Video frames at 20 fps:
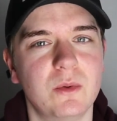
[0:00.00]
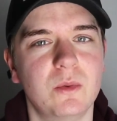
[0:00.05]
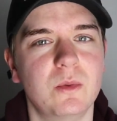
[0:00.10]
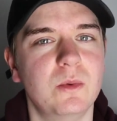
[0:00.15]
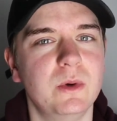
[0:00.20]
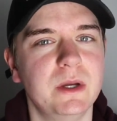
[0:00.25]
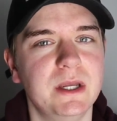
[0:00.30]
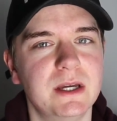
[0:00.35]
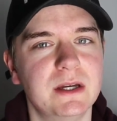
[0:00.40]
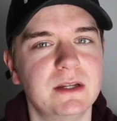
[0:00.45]

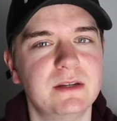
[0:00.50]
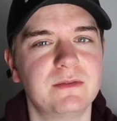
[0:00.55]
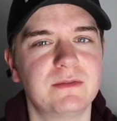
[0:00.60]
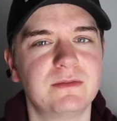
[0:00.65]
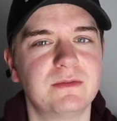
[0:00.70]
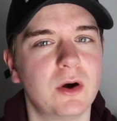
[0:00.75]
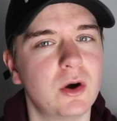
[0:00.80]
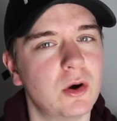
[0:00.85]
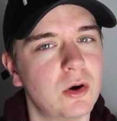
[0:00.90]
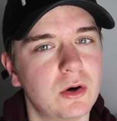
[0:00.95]
weird
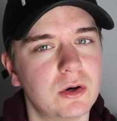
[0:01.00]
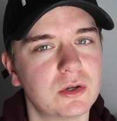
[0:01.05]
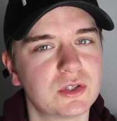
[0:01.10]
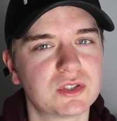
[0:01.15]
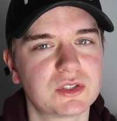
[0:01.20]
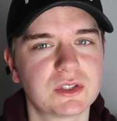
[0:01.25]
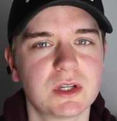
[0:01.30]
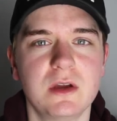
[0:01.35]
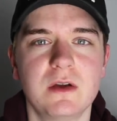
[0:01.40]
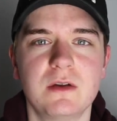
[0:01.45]

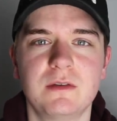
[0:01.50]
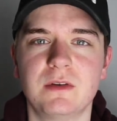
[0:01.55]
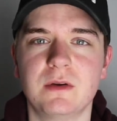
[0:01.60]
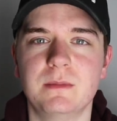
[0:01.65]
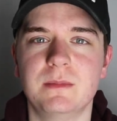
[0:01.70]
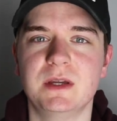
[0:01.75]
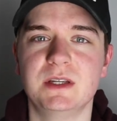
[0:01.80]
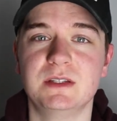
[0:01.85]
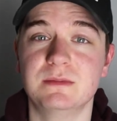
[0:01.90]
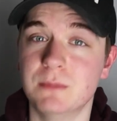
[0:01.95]
thoughts
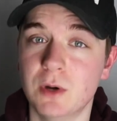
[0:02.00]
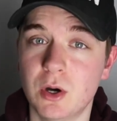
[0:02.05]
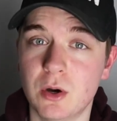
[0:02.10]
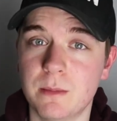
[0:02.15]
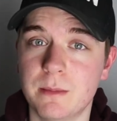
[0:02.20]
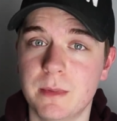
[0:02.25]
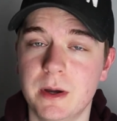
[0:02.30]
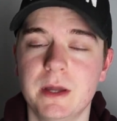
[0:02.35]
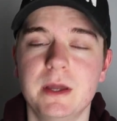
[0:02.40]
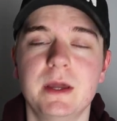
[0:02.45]
from his
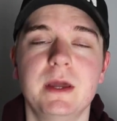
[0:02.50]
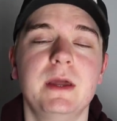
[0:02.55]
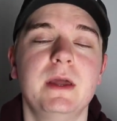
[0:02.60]
mum.